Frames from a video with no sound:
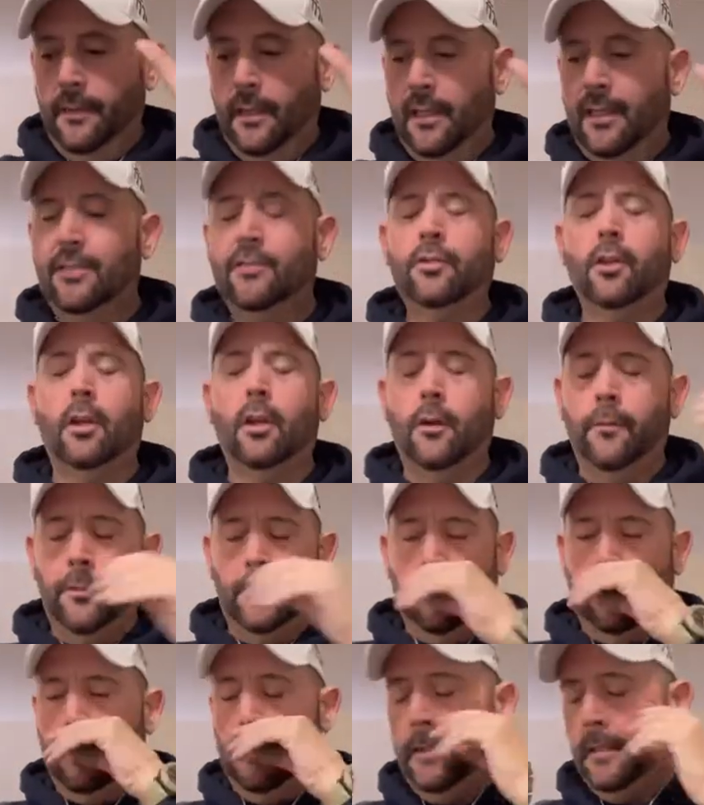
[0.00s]
Let's start off
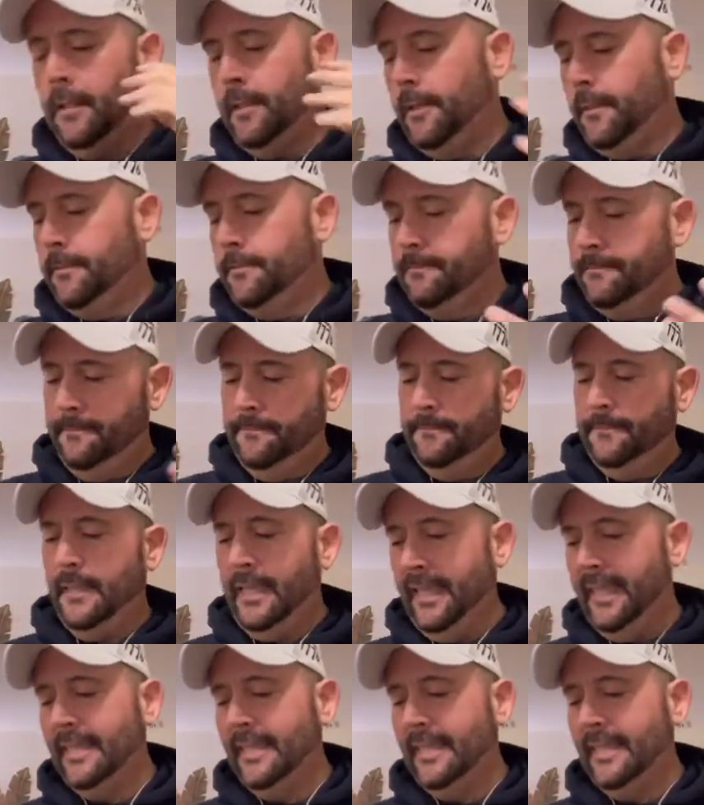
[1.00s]
with the, I